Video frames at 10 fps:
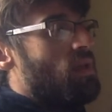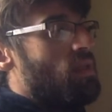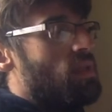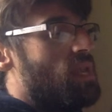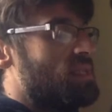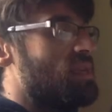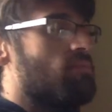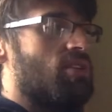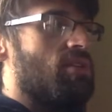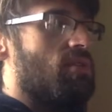The next thing I'm
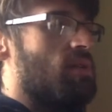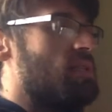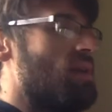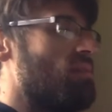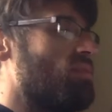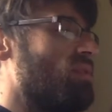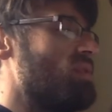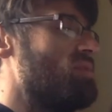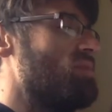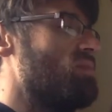going to do is I'm going
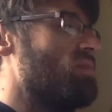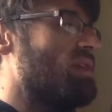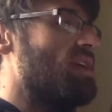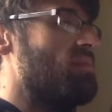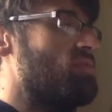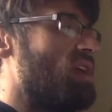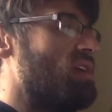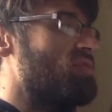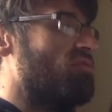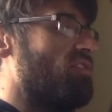to keep
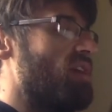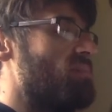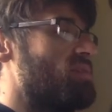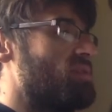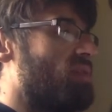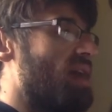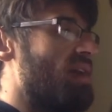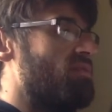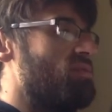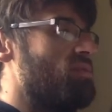change flip. So I
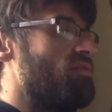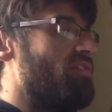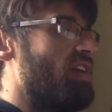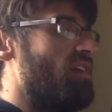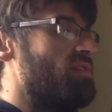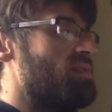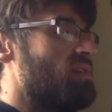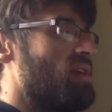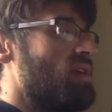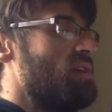have 2/5
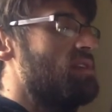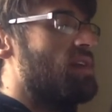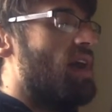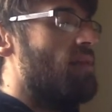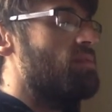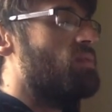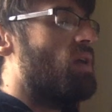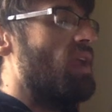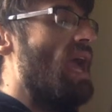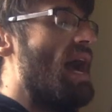times
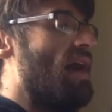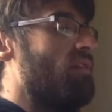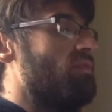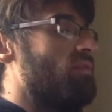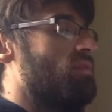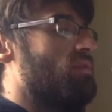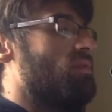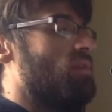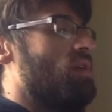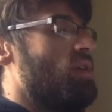1/2.
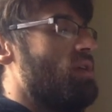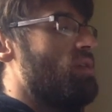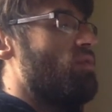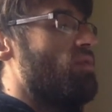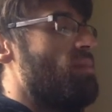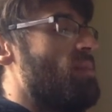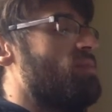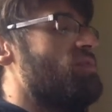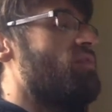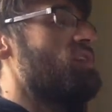
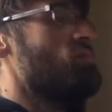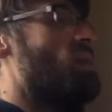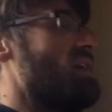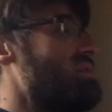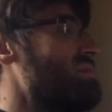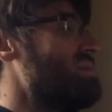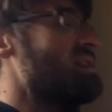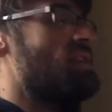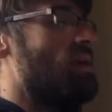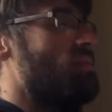Remember, division by 2 is the
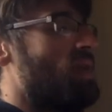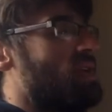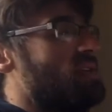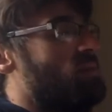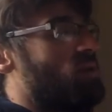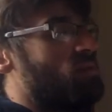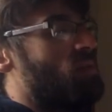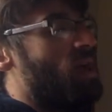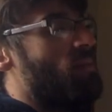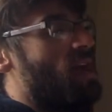same thing as
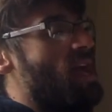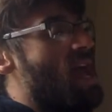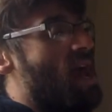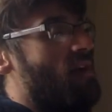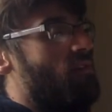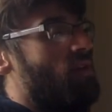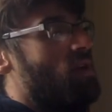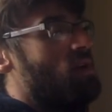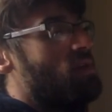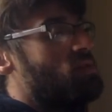multiplying by half.
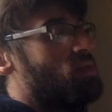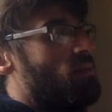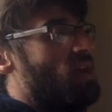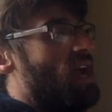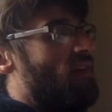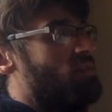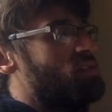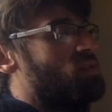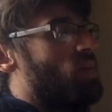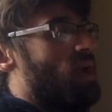So I'm going to have the
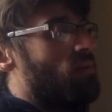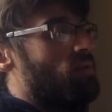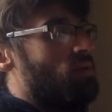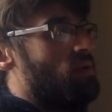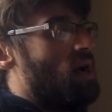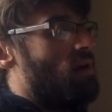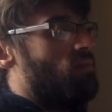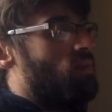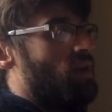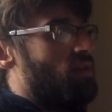square root
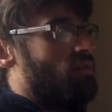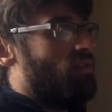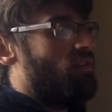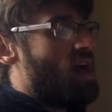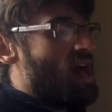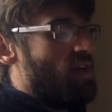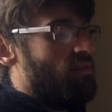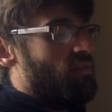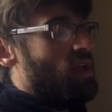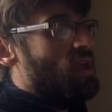of 1 over 5.
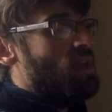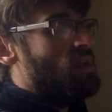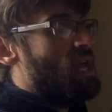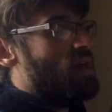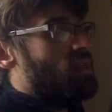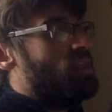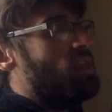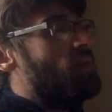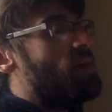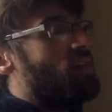Now, the
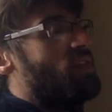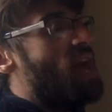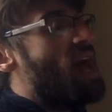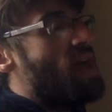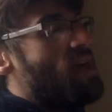thing about that